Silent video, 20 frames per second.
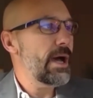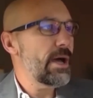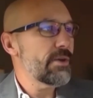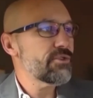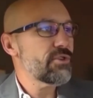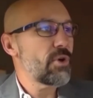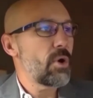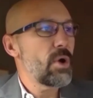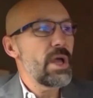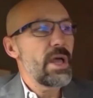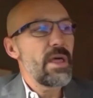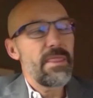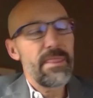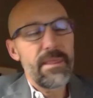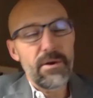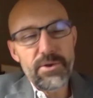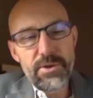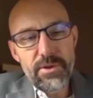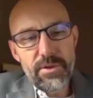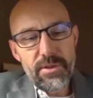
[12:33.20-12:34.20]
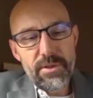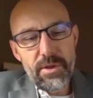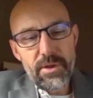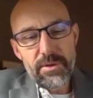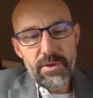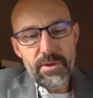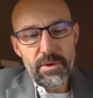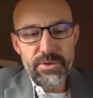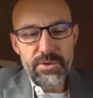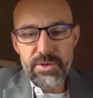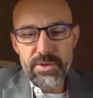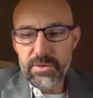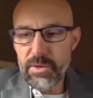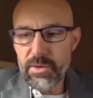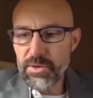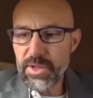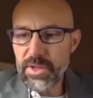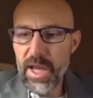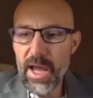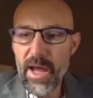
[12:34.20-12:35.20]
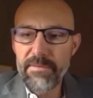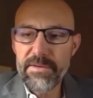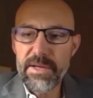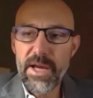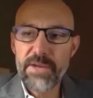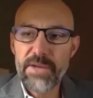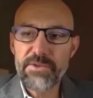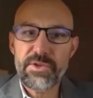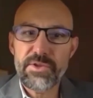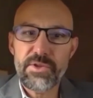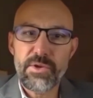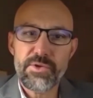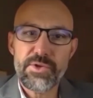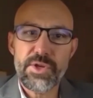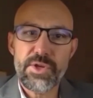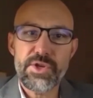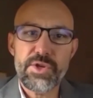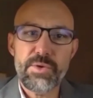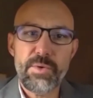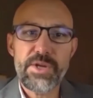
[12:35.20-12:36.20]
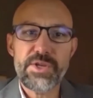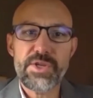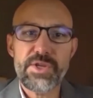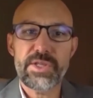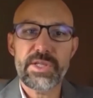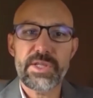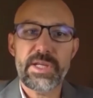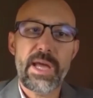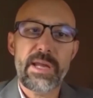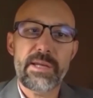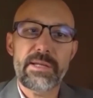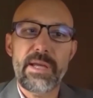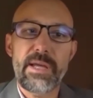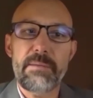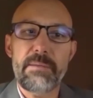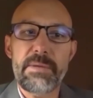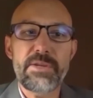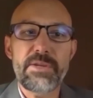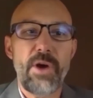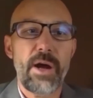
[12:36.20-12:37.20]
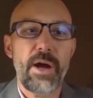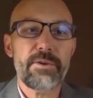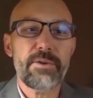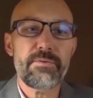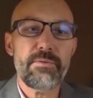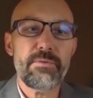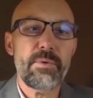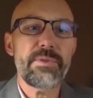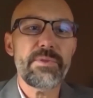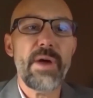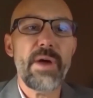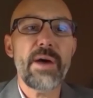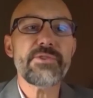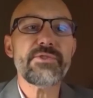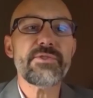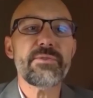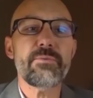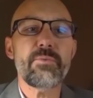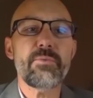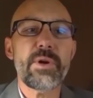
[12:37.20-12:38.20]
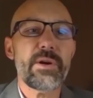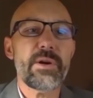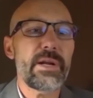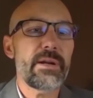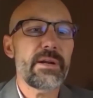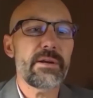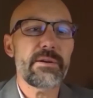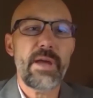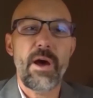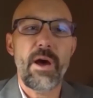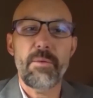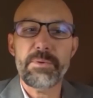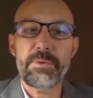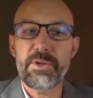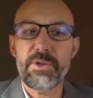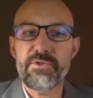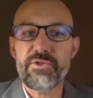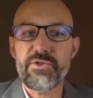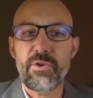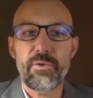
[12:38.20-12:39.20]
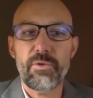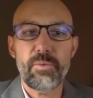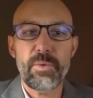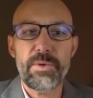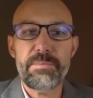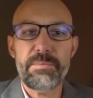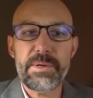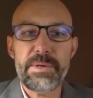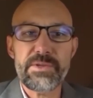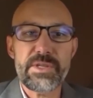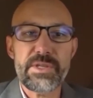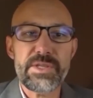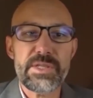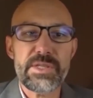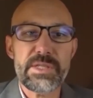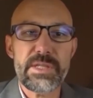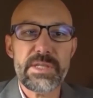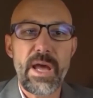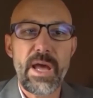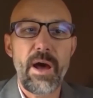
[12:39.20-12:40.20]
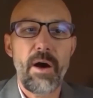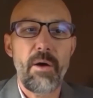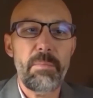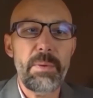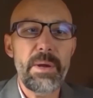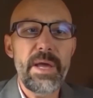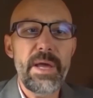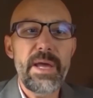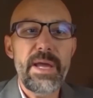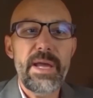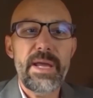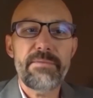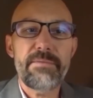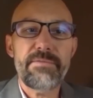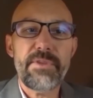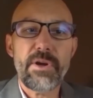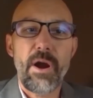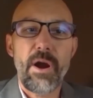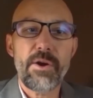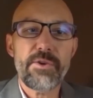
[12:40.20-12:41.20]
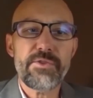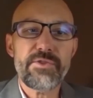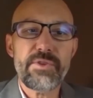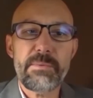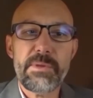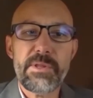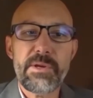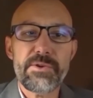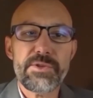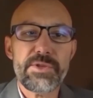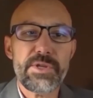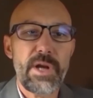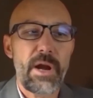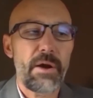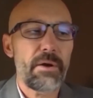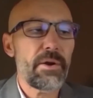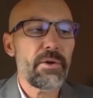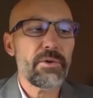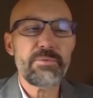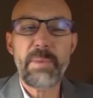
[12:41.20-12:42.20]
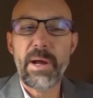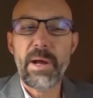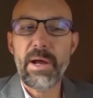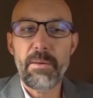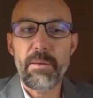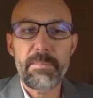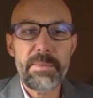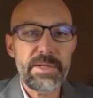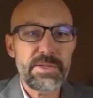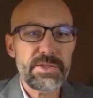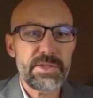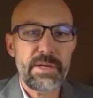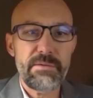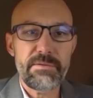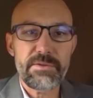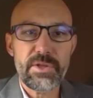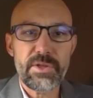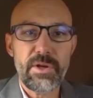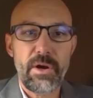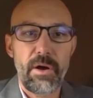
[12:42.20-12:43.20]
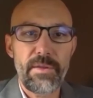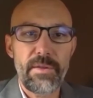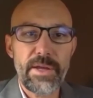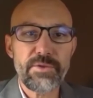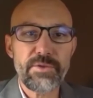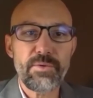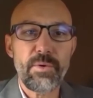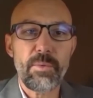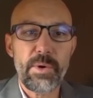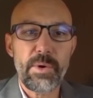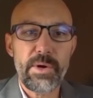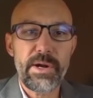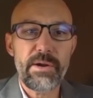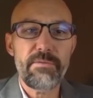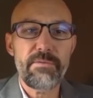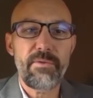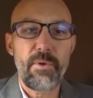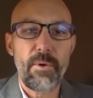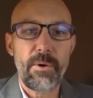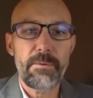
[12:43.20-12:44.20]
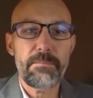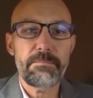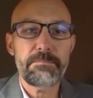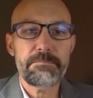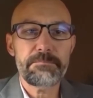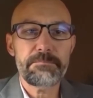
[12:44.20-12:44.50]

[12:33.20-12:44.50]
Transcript: So those caveats and those situations, again, can be talked through with us. We're here to help consult with businesses to help. If there are some of those scenarios, by all means, give us a call. That's what we're here for.